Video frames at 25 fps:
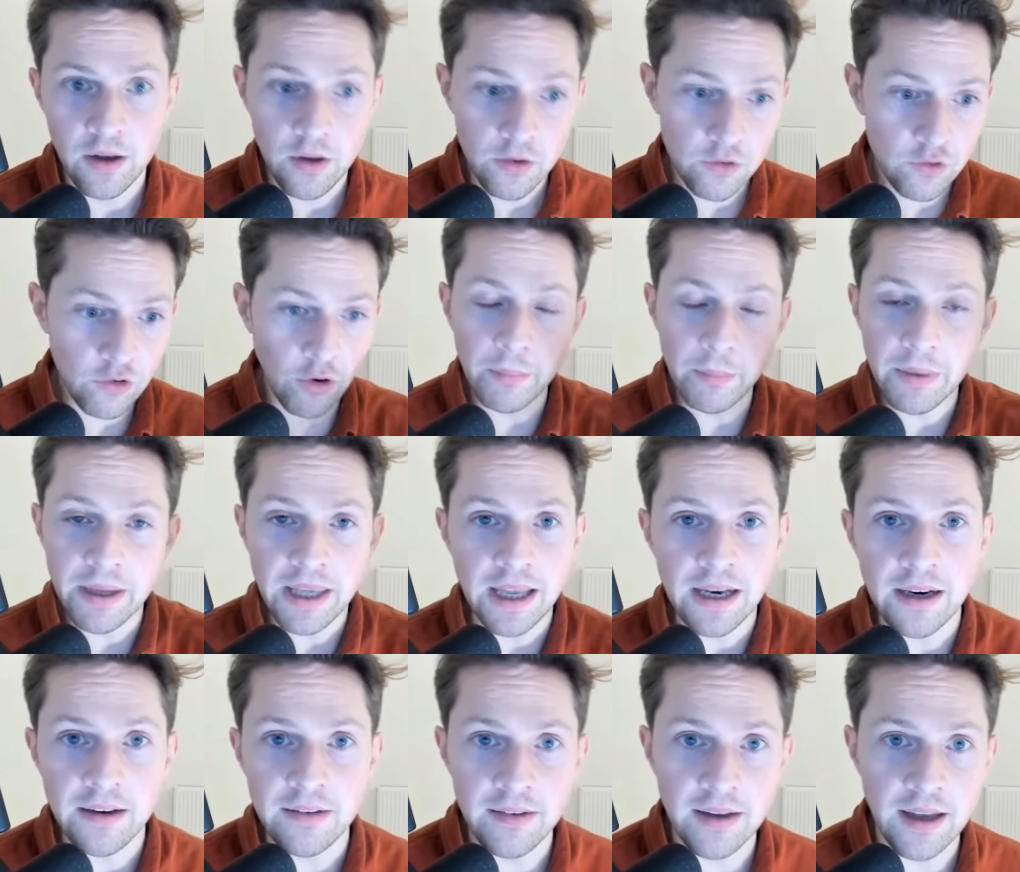John
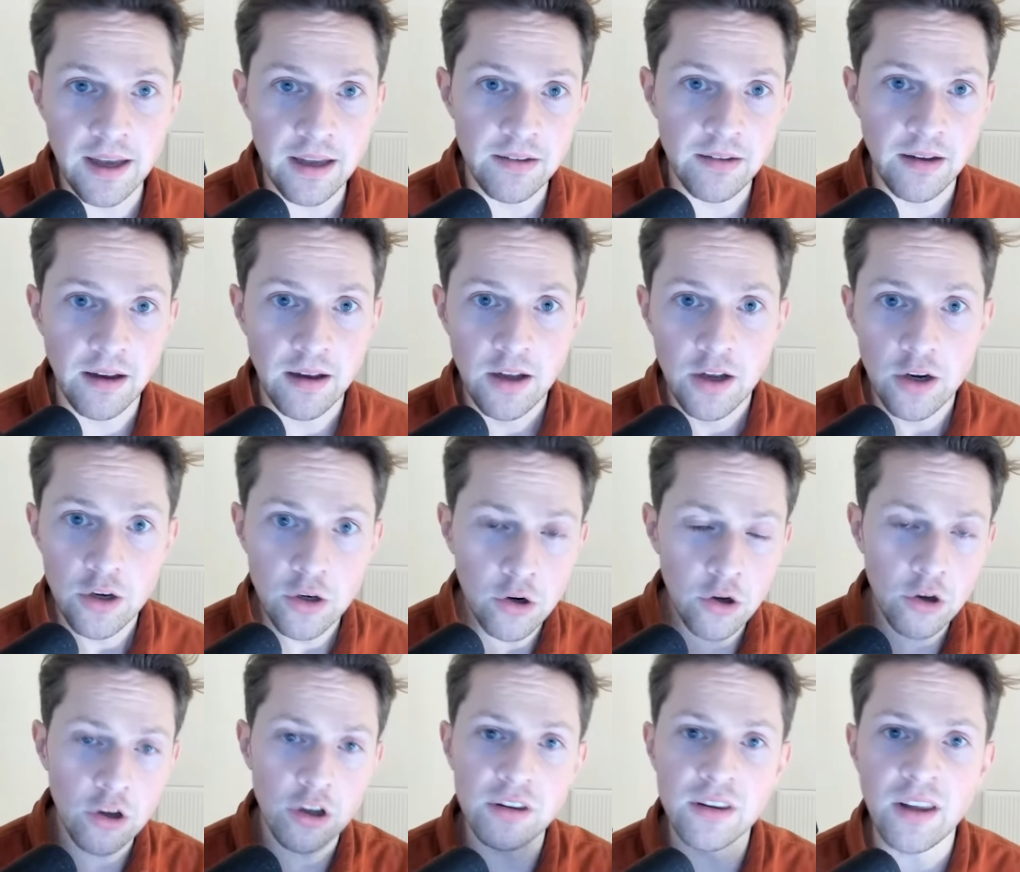McGinn is a geezer.
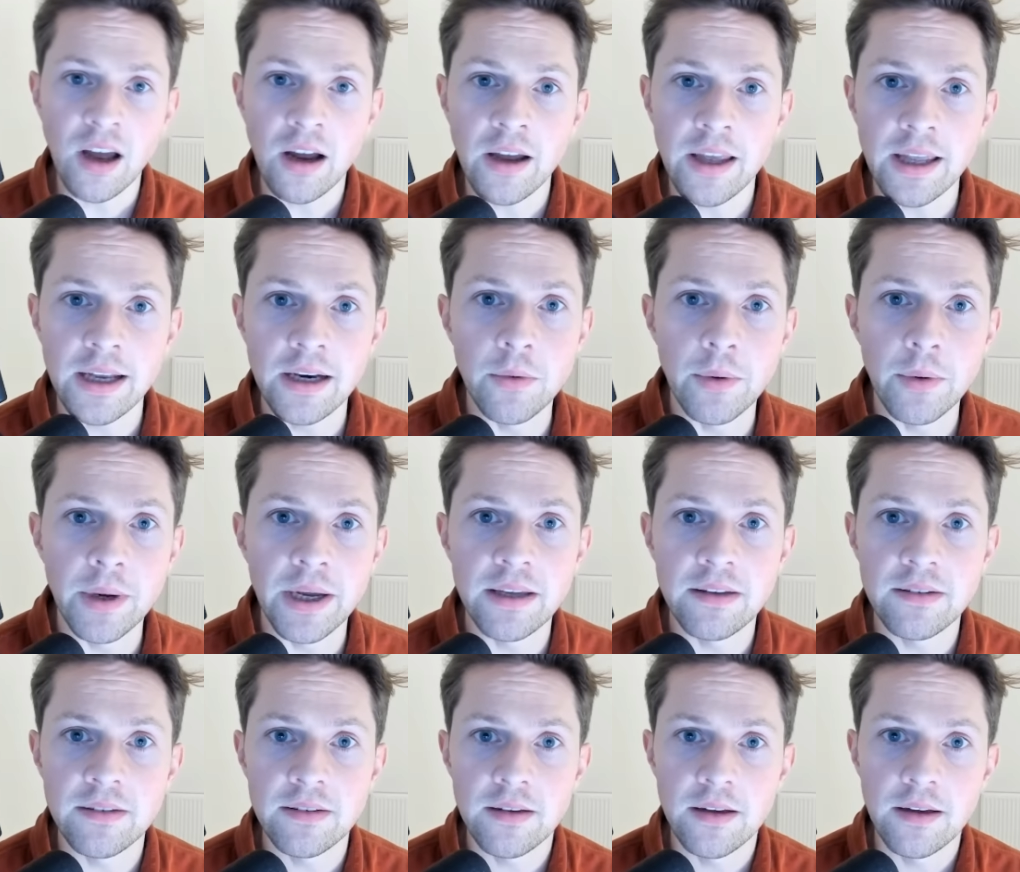Look at Dougie
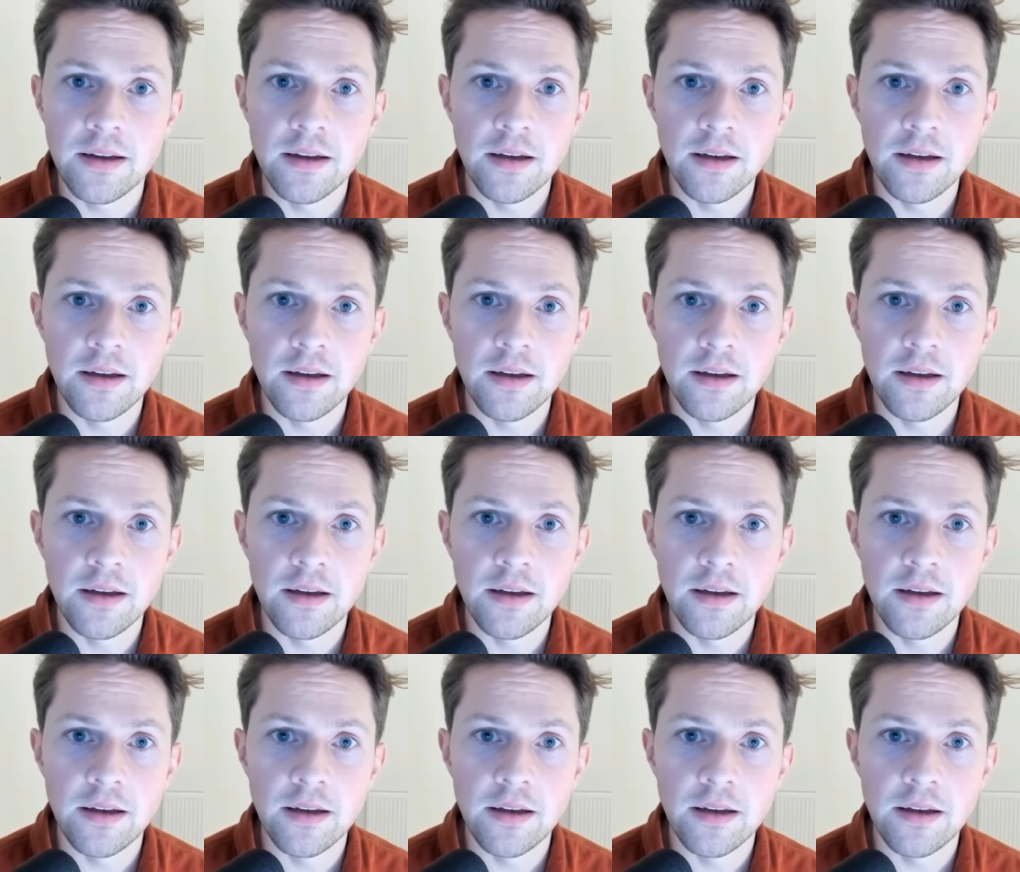Luiz.